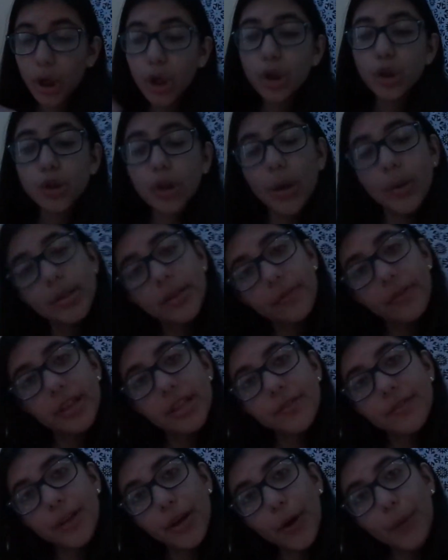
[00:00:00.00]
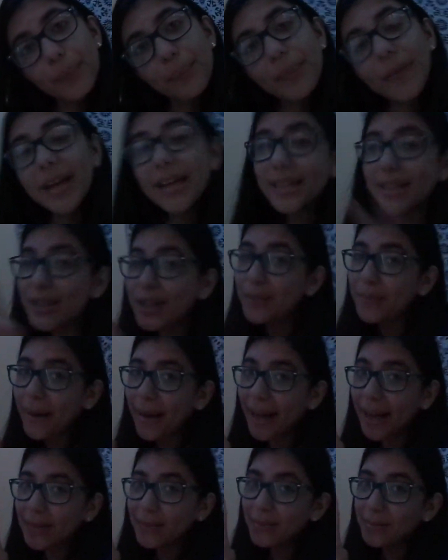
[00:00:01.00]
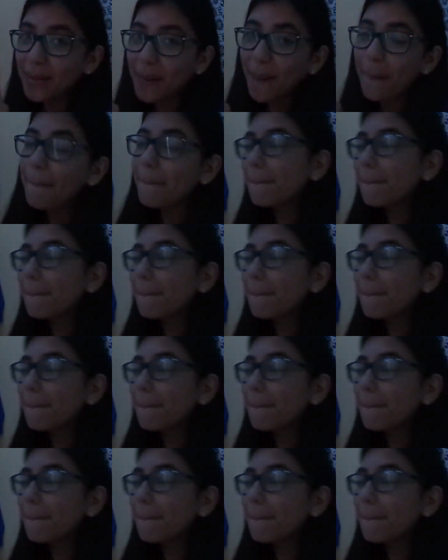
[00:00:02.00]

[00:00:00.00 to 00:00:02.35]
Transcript: So that was it for this video. See you in my next one.